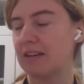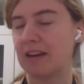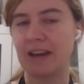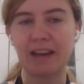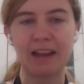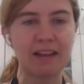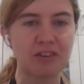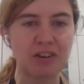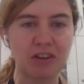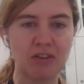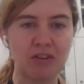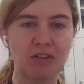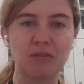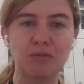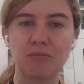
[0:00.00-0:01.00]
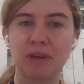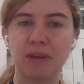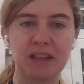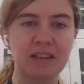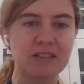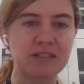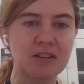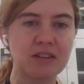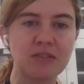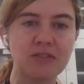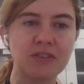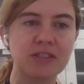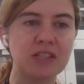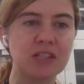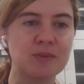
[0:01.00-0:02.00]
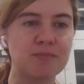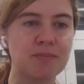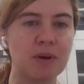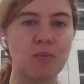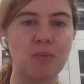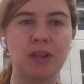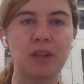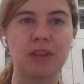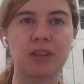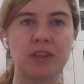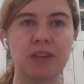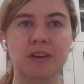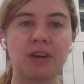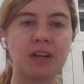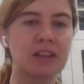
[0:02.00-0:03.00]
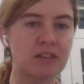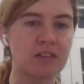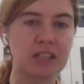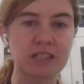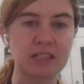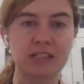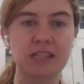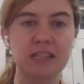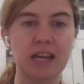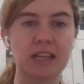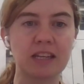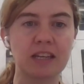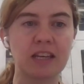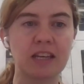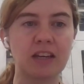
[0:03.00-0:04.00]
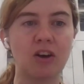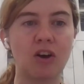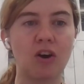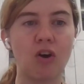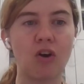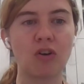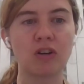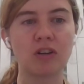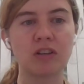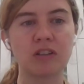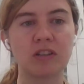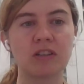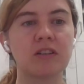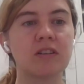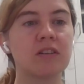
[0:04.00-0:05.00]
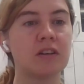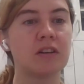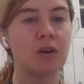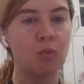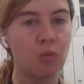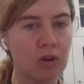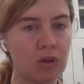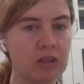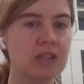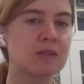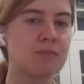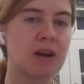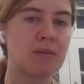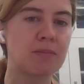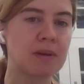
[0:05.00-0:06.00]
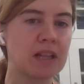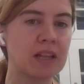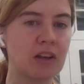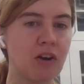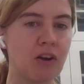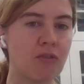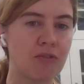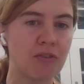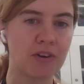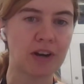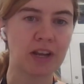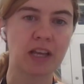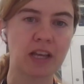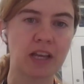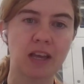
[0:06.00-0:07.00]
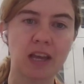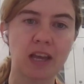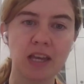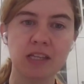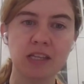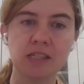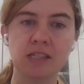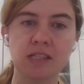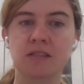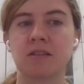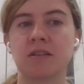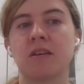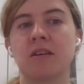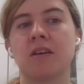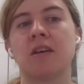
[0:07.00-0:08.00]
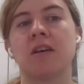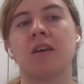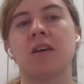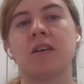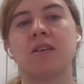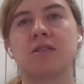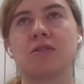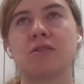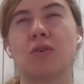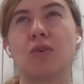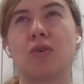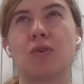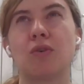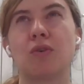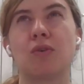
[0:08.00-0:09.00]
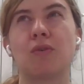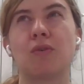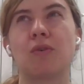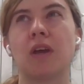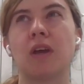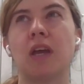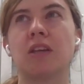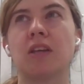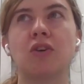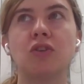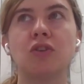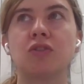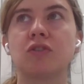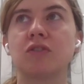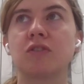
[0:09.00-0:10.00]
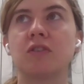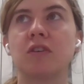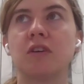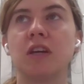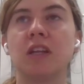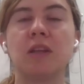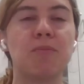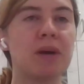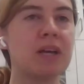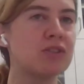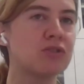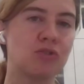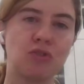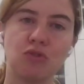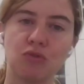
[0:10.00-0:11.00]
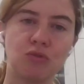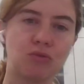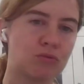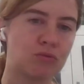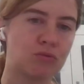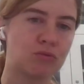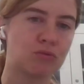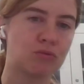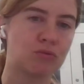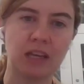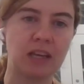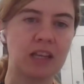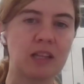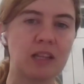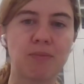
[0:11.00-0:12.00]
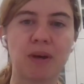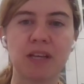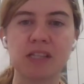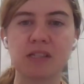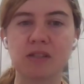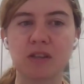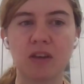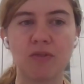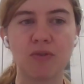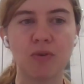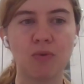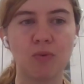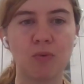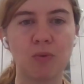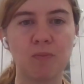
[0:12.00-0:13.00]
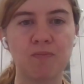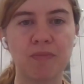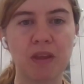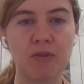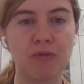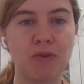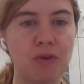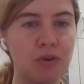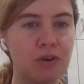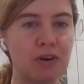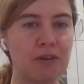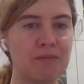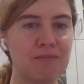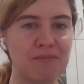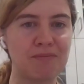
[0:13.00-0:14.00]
electrical building services, but with a greater understanding on what the smart building offering is. So it depends on you, really. It depends if you're